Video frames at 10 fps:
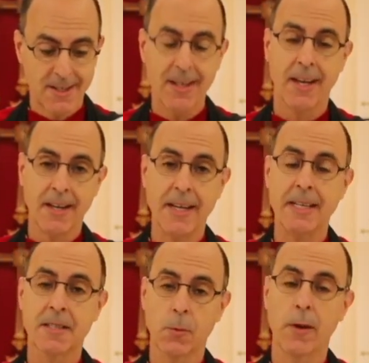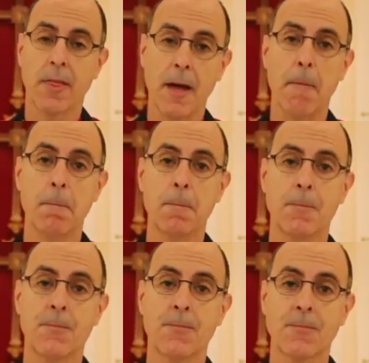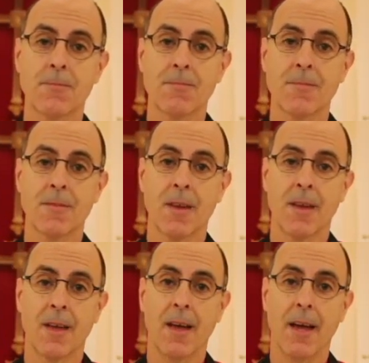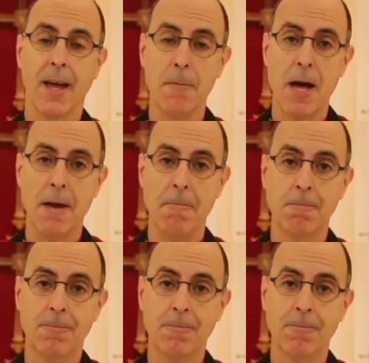and eats with them. Amen.